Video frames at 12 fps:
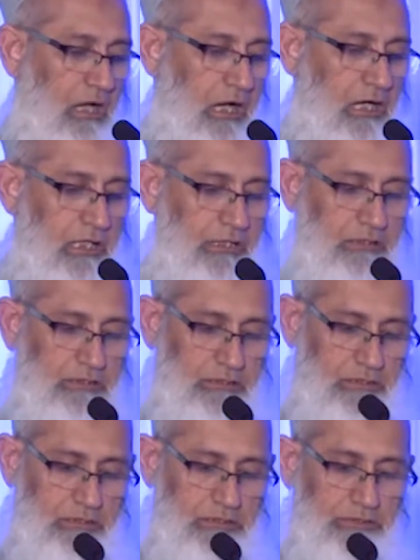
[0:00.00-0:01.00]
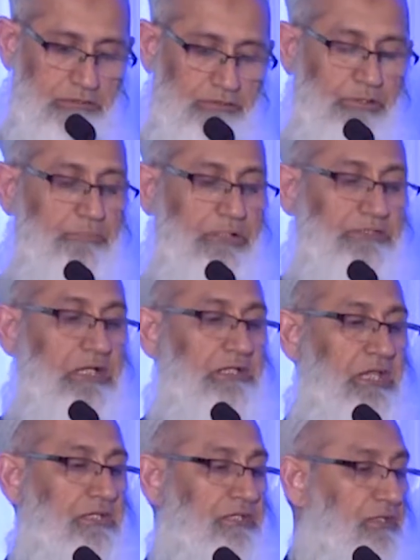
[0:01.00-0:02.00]
our
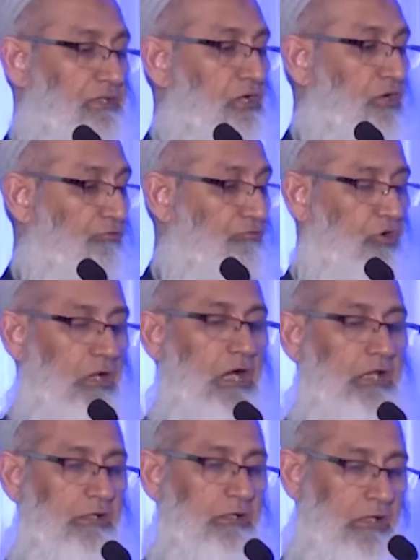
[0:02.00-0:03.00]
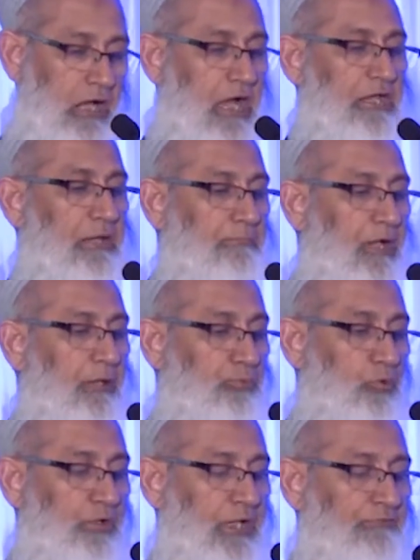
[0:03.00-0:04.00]
representation for our IML
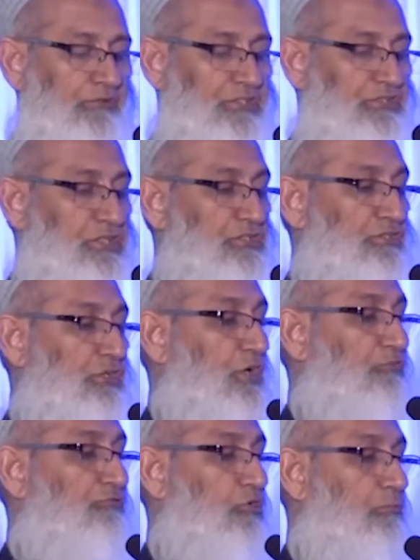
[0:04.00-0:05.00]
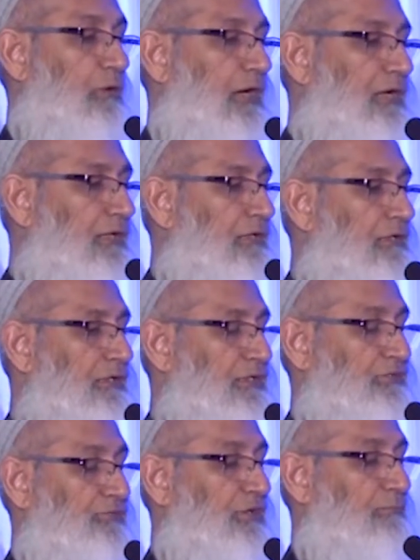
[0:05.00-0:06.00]
program, which is
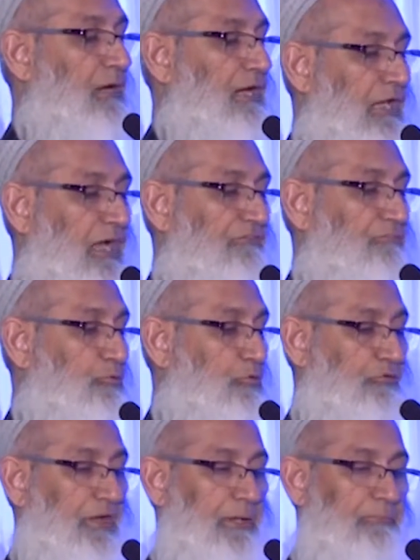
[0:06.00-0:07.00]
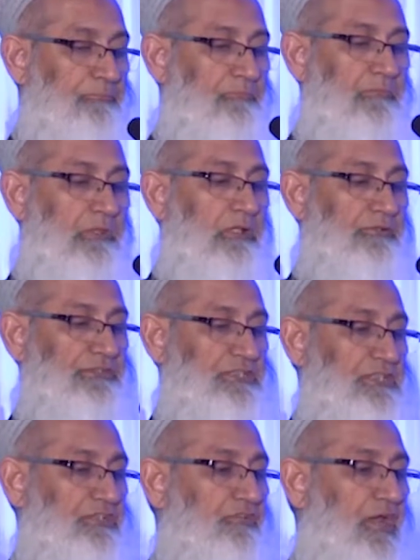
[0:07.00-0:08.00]
Insulin My Life program. This
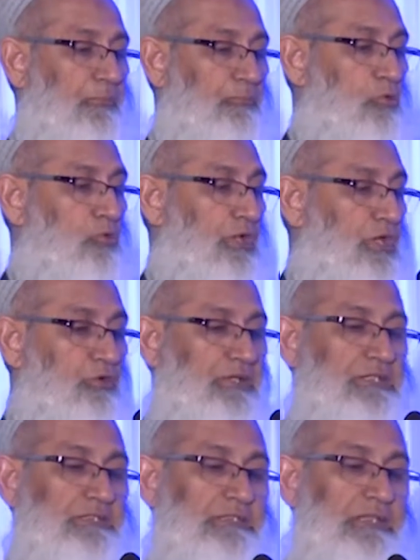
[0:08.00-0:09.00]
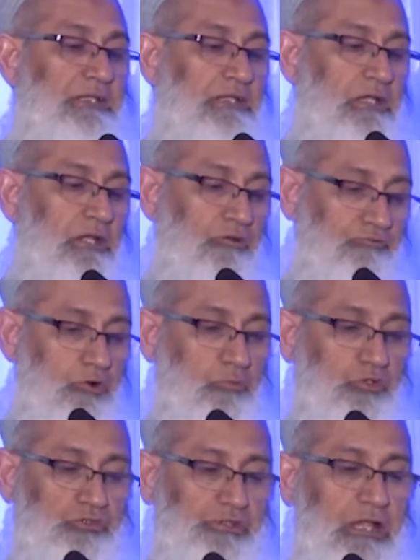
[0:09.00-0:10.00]
is Graham Oakley, you can see, from
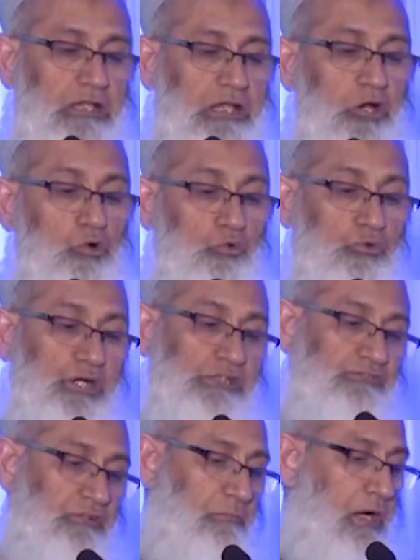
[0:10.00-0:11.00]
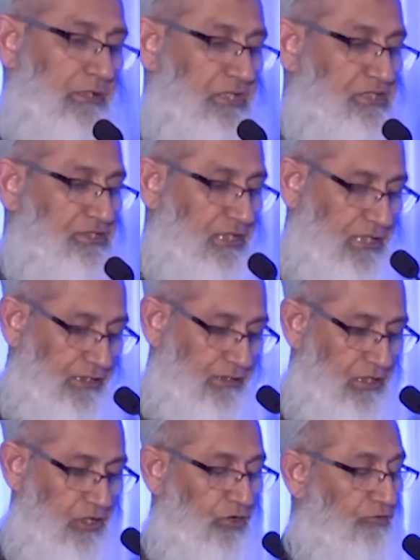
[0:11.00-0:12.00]
Australia, who works with Martin
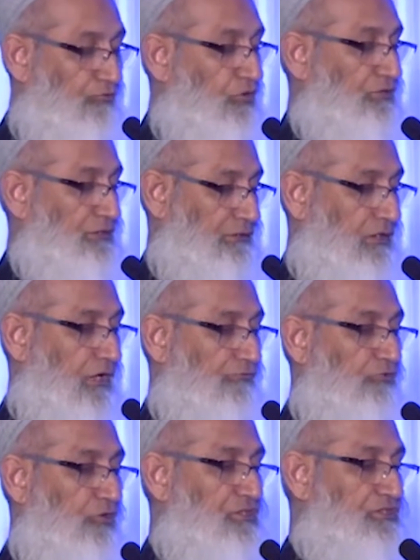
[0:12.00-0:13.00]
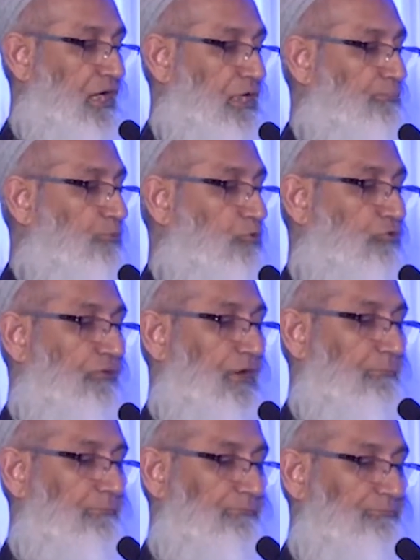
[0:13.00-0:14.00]
Schilling for this Life for a Child
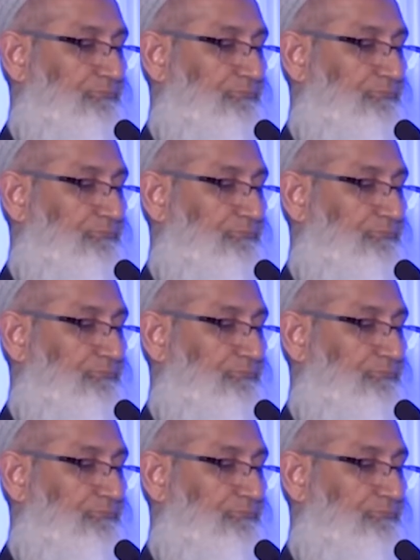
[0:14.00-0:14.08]
program.